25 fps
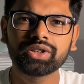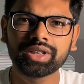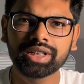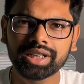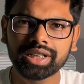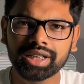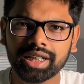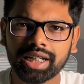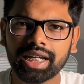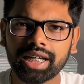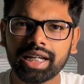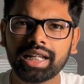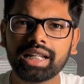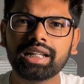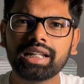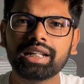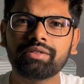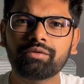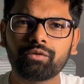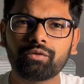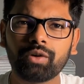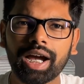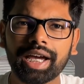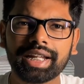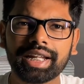
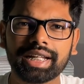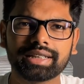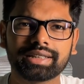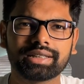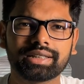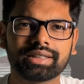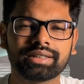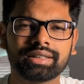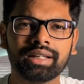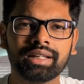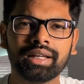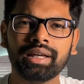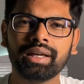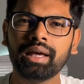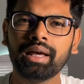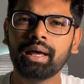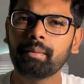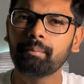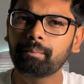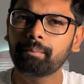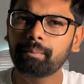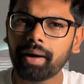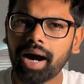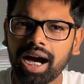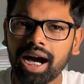syncytial virus,
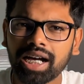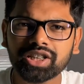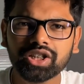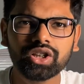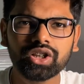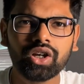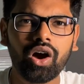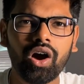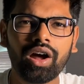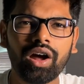passed